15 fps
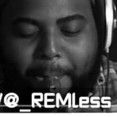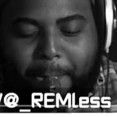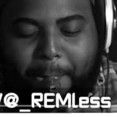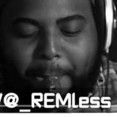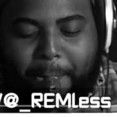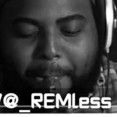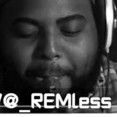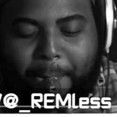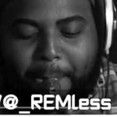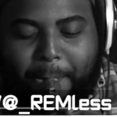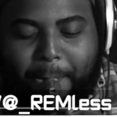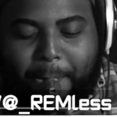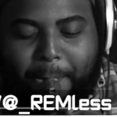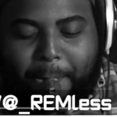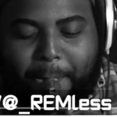
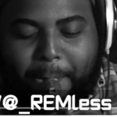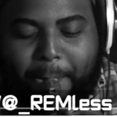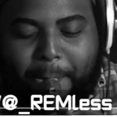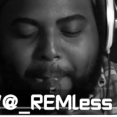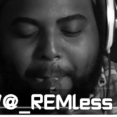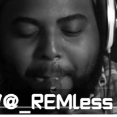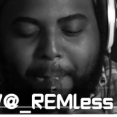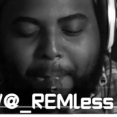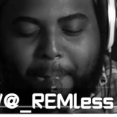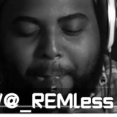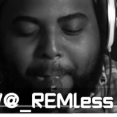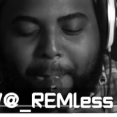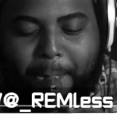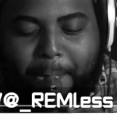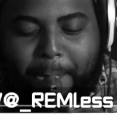
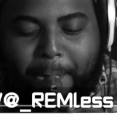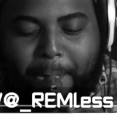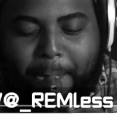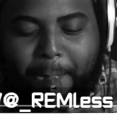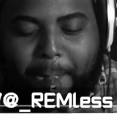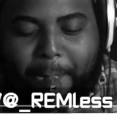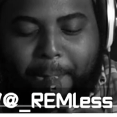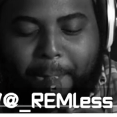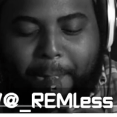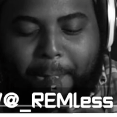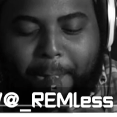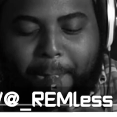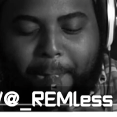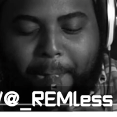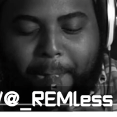
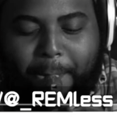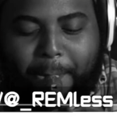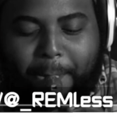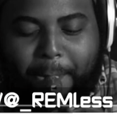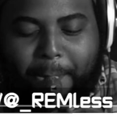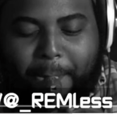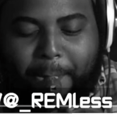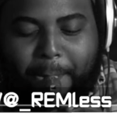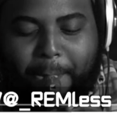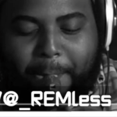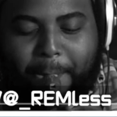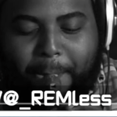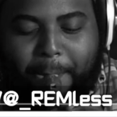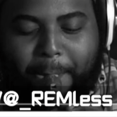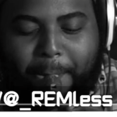
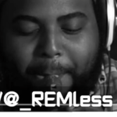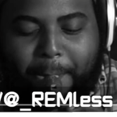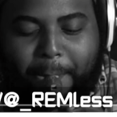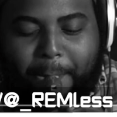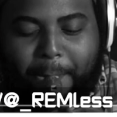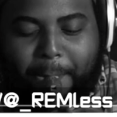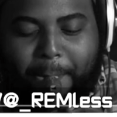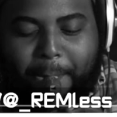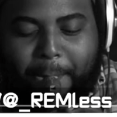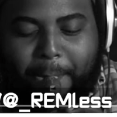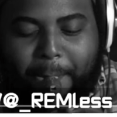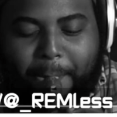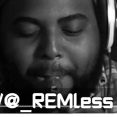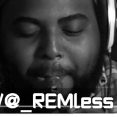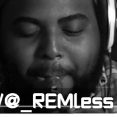
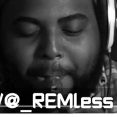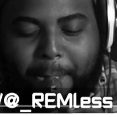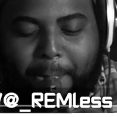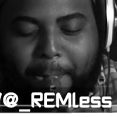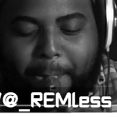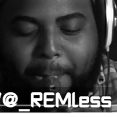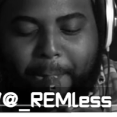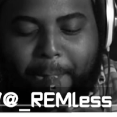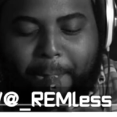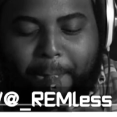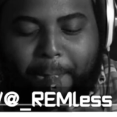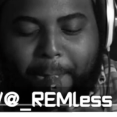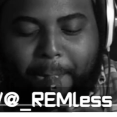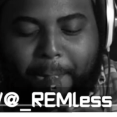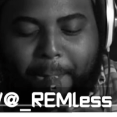
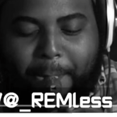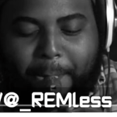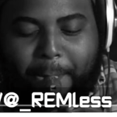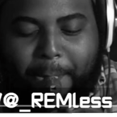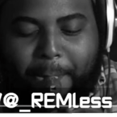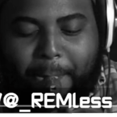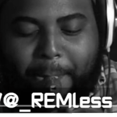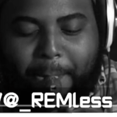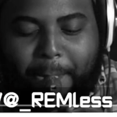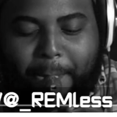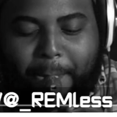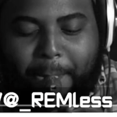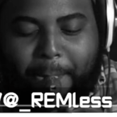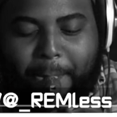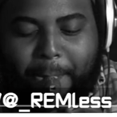
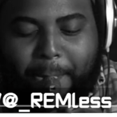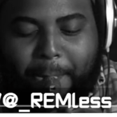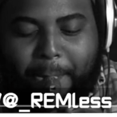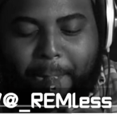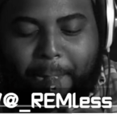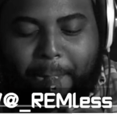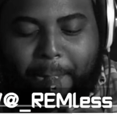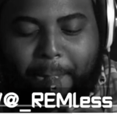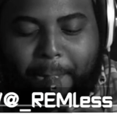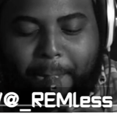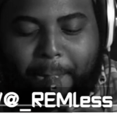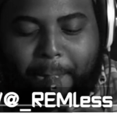(silent)